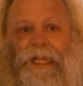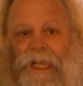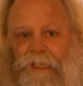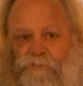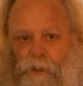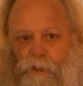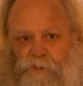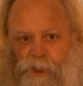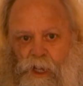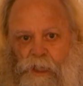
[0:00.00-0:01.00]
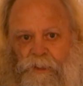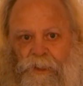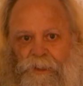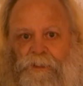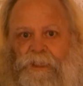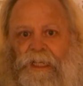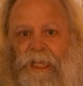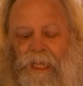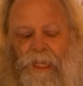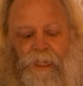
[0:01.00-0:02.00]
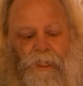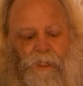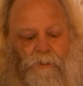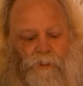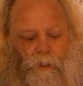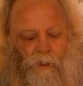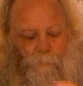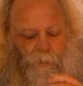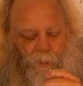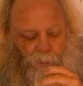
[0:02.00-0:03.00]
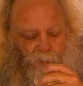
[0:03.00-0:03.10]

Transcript: a dark chocolate, and a hint of caramel.